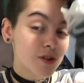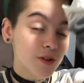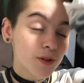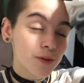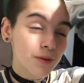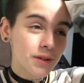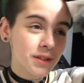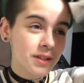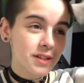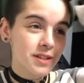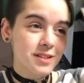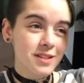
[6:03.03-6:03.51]
So
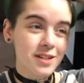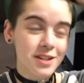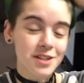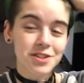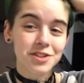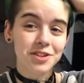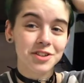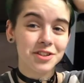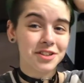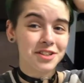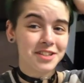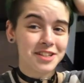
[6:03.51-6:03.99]
it is
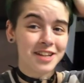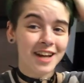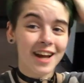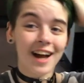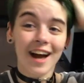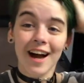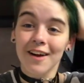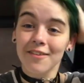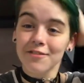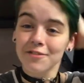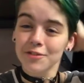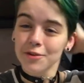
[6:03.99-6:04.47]
actually the day
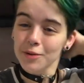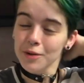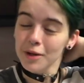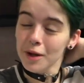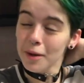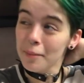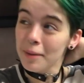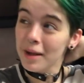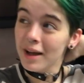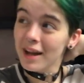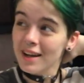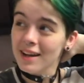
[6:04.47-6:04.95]
after we
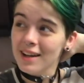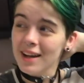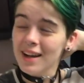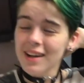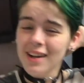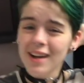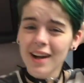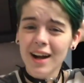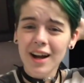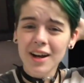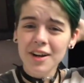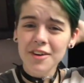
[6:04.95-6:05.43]
got back. I
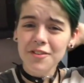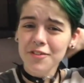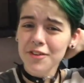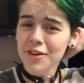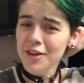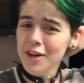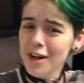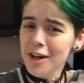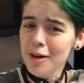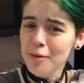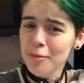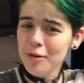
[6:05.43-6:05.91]
kind of
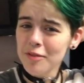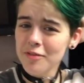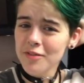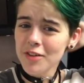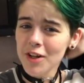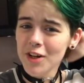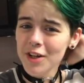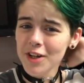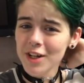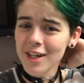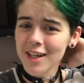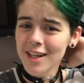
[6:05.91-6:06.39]
forgot about
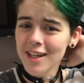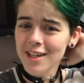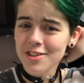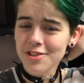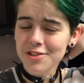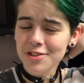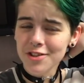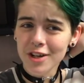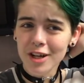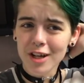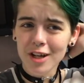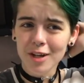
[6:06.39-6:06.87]
vlogging
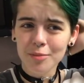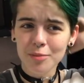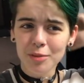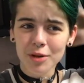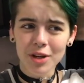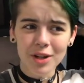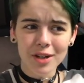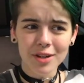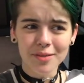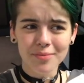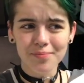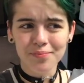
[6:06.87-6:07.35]
yesterday,
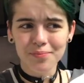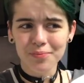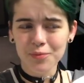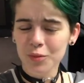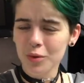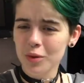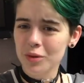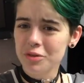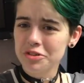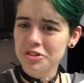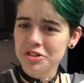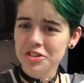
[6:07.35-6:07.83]
but
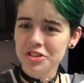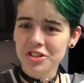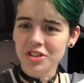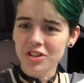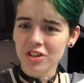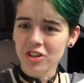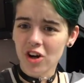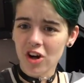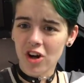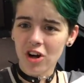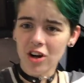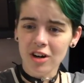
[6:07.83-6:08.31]
we were just in
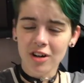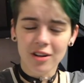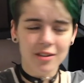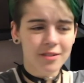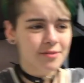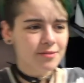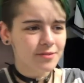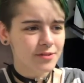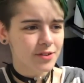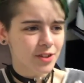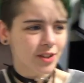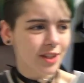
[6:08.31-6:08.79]
the car
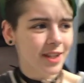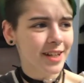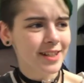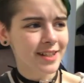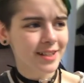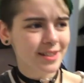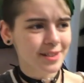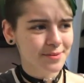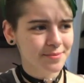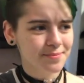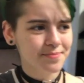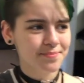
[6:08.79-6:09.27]
for
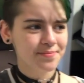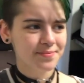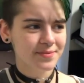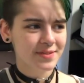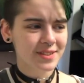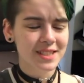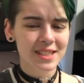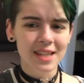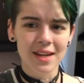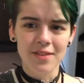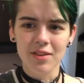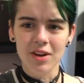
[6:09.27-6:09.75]
like
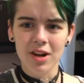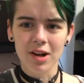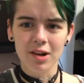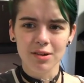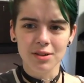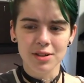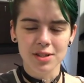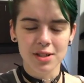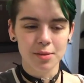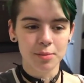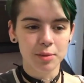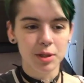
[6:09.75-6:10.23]
seven
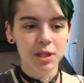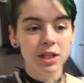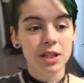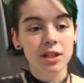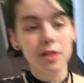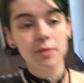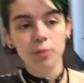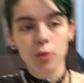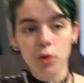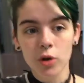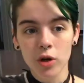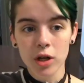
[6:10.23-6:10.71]
hours. I mean, in
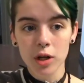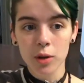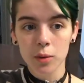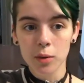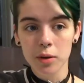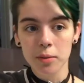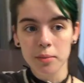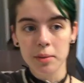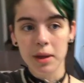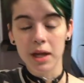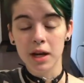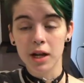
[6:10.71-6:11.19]
the morning
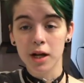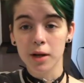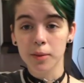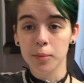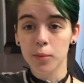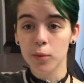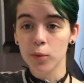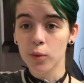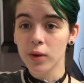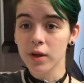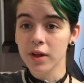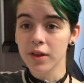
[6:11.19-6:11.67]
we met up
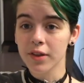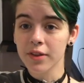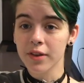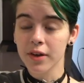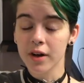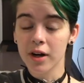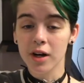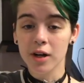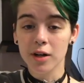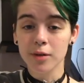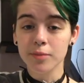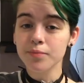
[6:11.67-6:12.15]
with
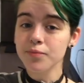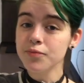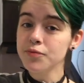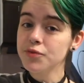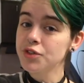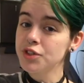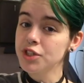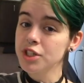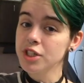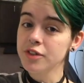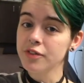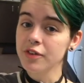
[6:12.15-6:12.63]
um,
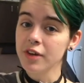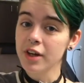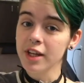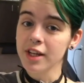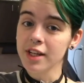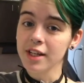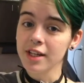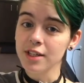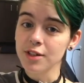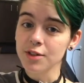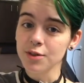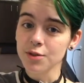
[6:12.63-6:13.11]

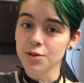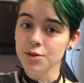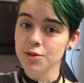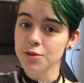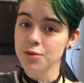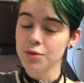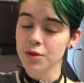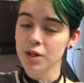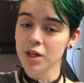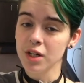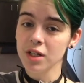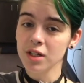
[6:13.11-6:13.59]
Giovanni
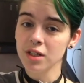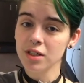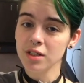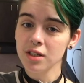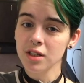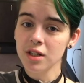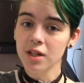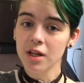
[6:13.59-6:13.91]
Tortuga